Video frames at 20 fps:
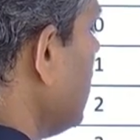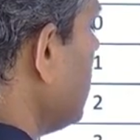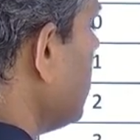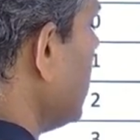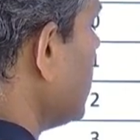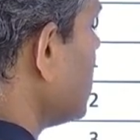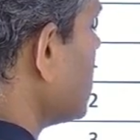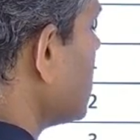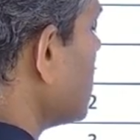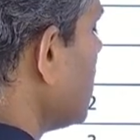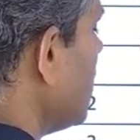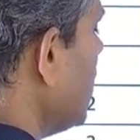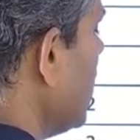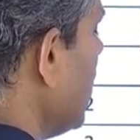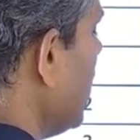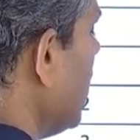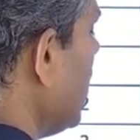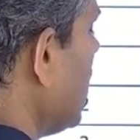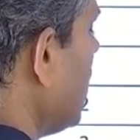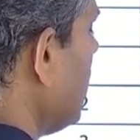months,
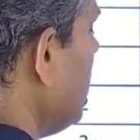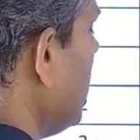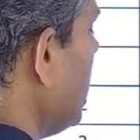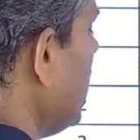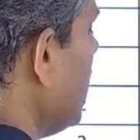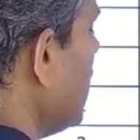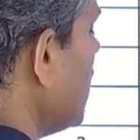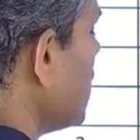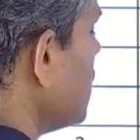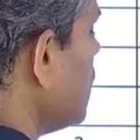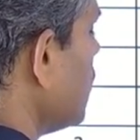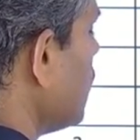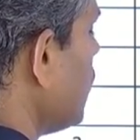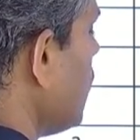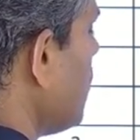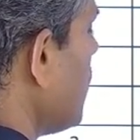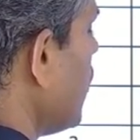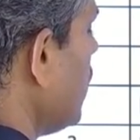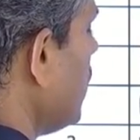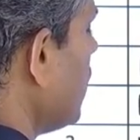it will be
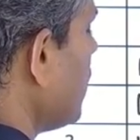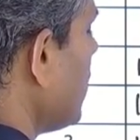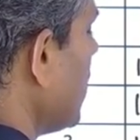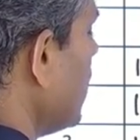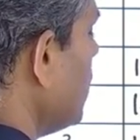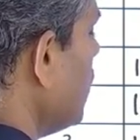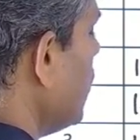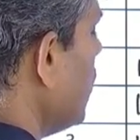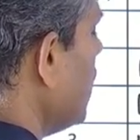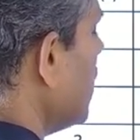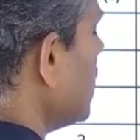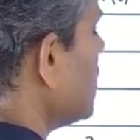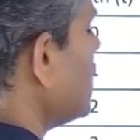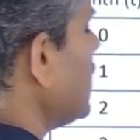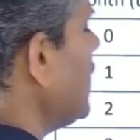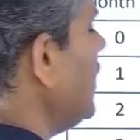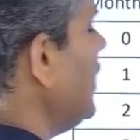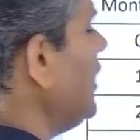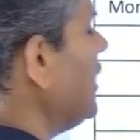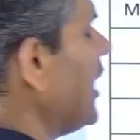0.5
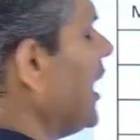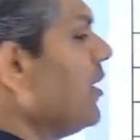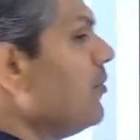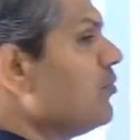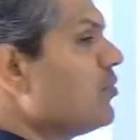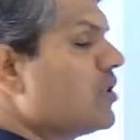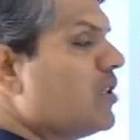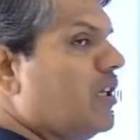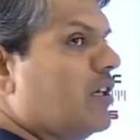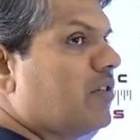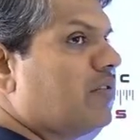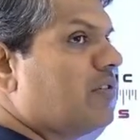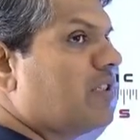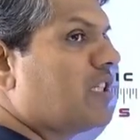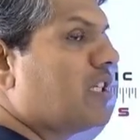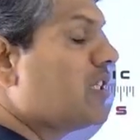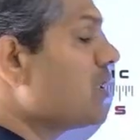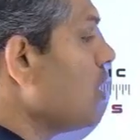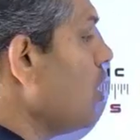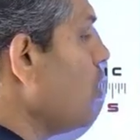3 times, which
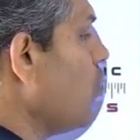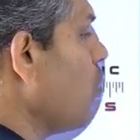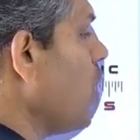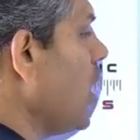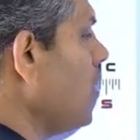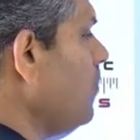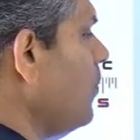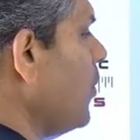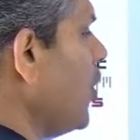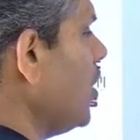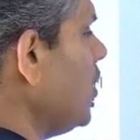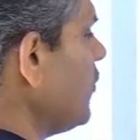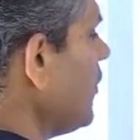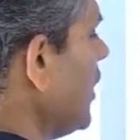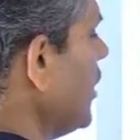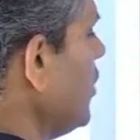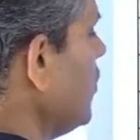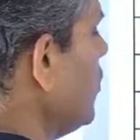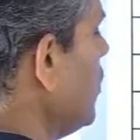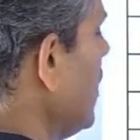is
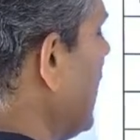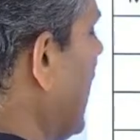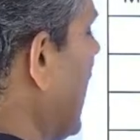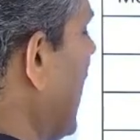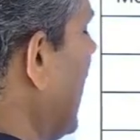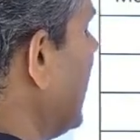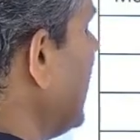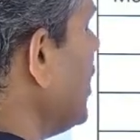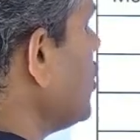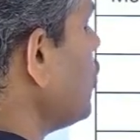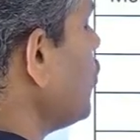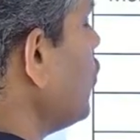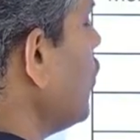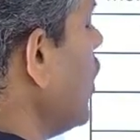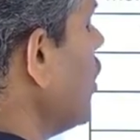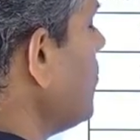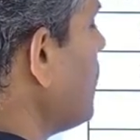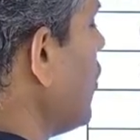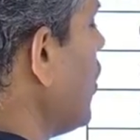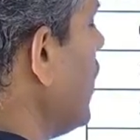1.5 added to
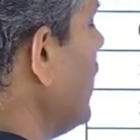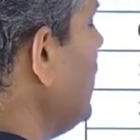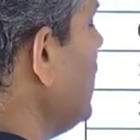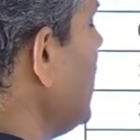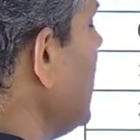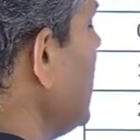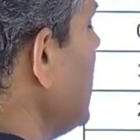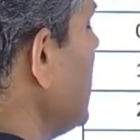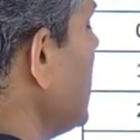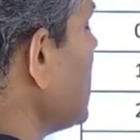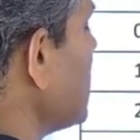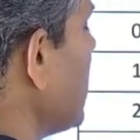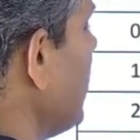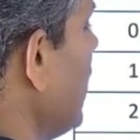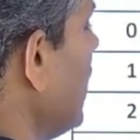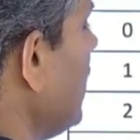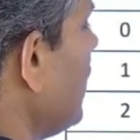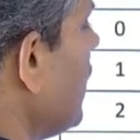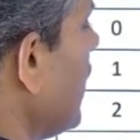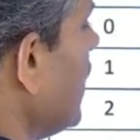
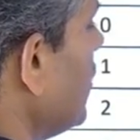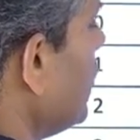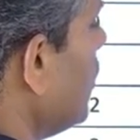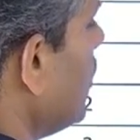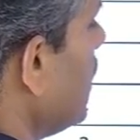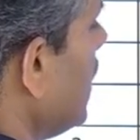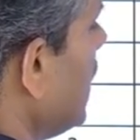1.75,